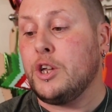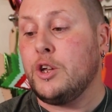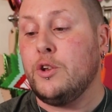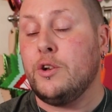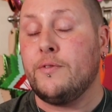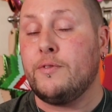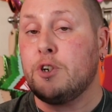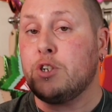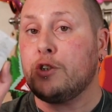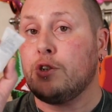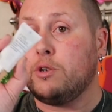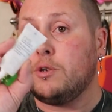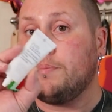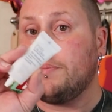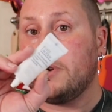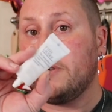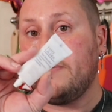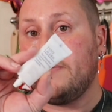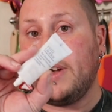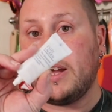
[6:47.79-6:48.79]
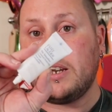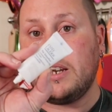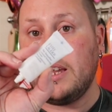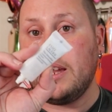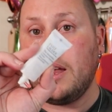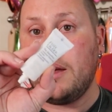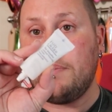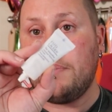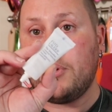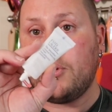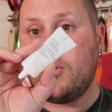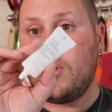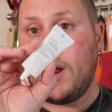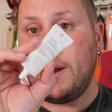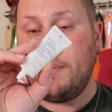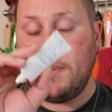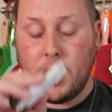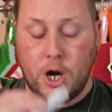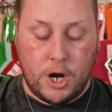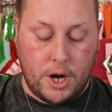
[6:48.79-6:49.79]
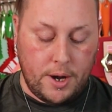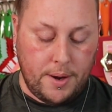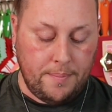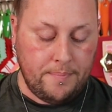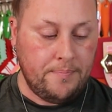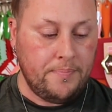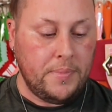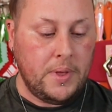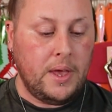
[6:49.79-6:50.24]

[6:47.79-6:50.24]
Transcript: Universal Perfecting Primer,